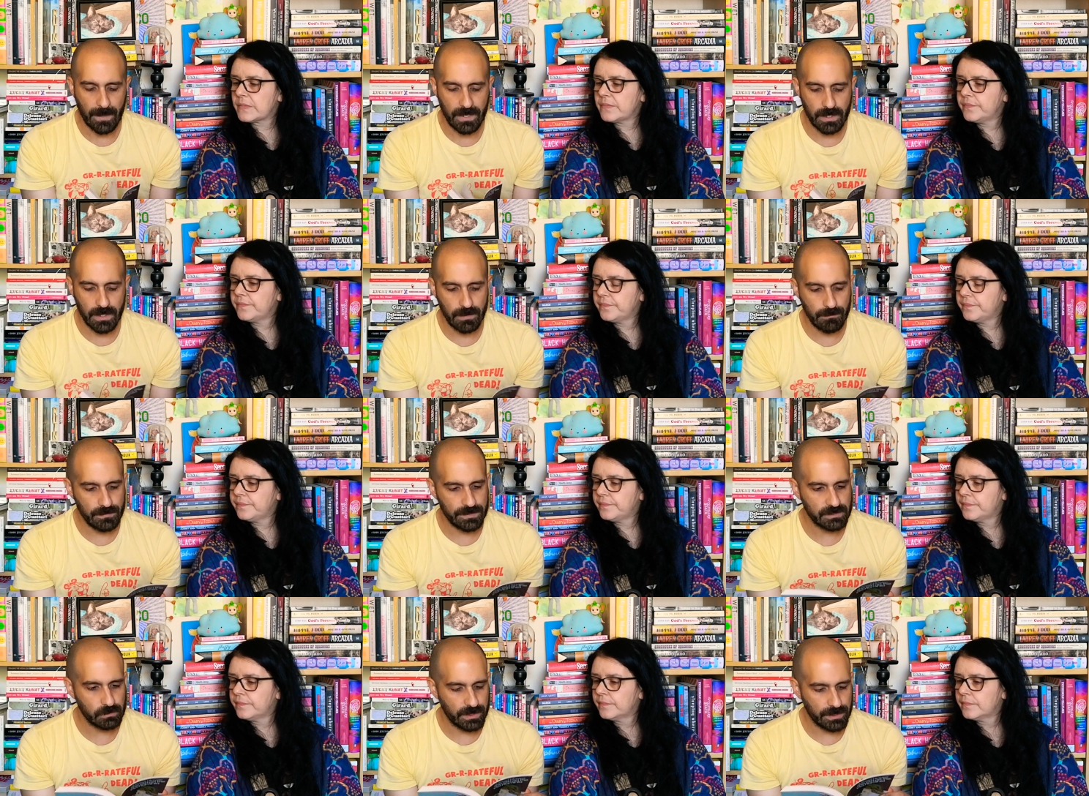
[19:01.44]
Speaker 1: Um,
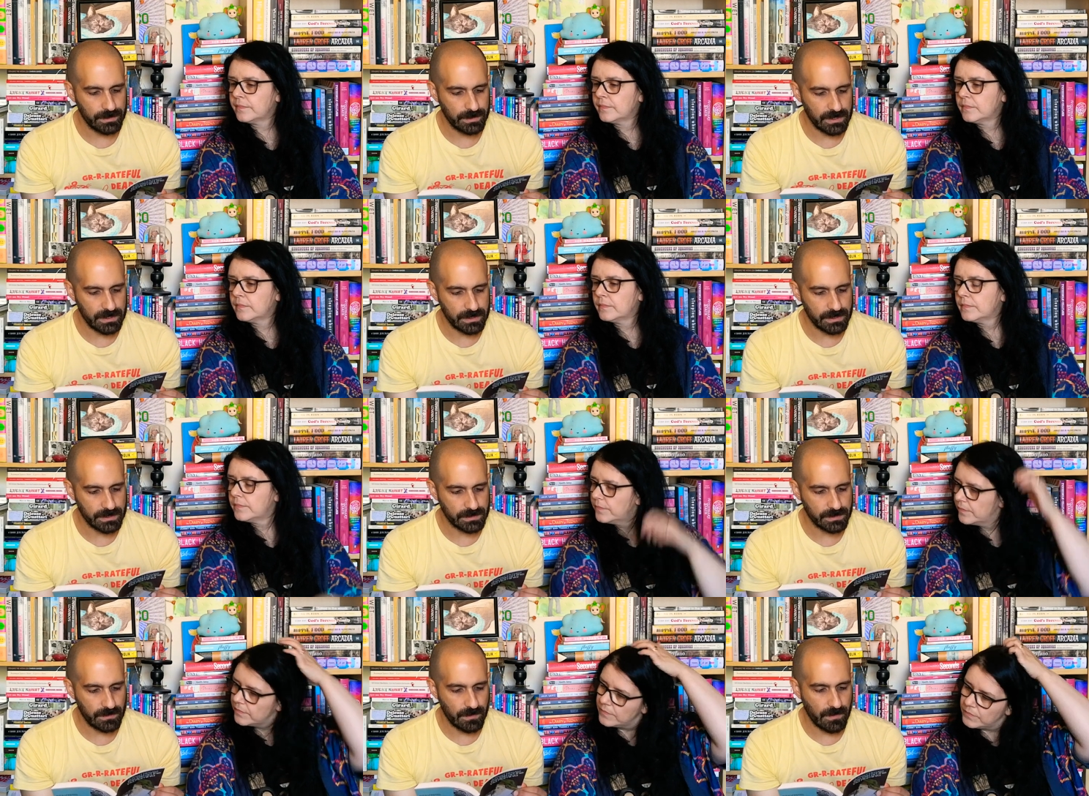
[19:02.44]
this one is
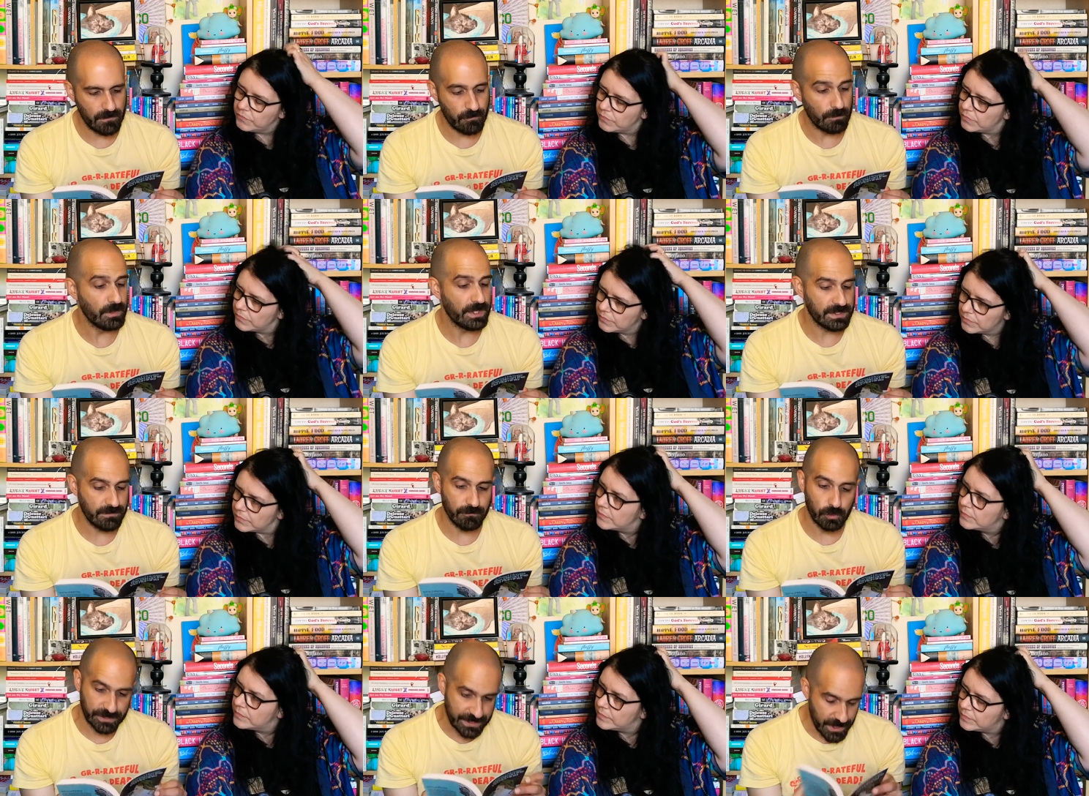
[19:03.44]
from
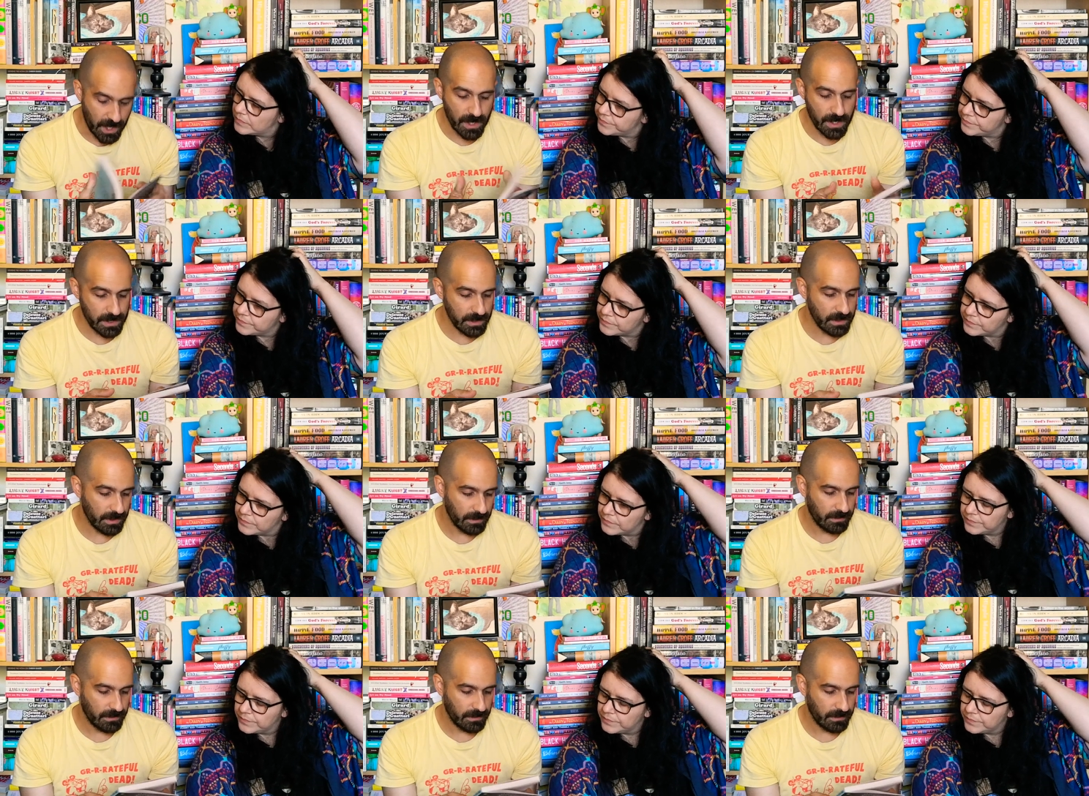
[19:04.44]
1949.